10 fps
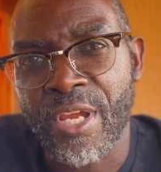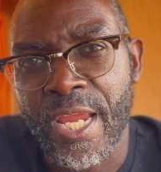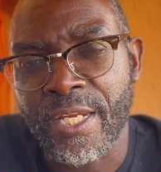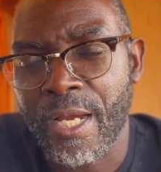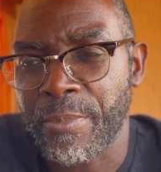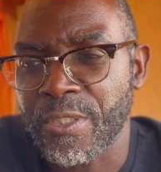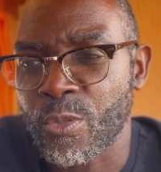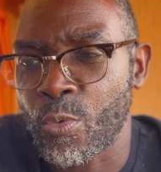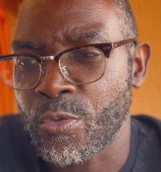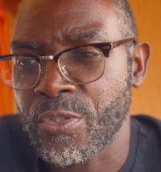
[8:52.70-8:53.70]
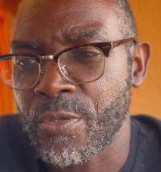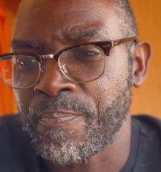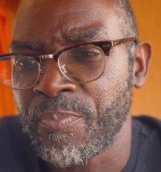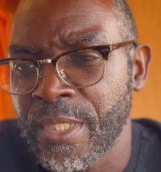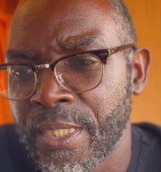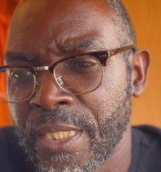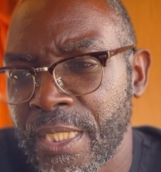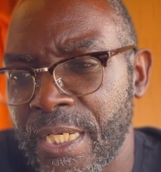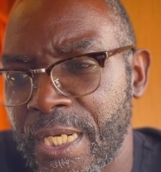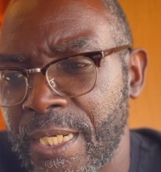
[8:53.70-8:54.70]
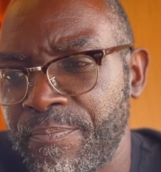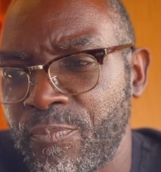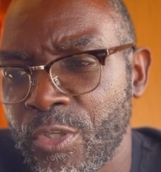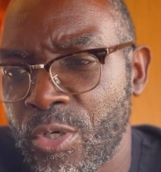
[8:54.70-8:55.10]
hair coming towards them.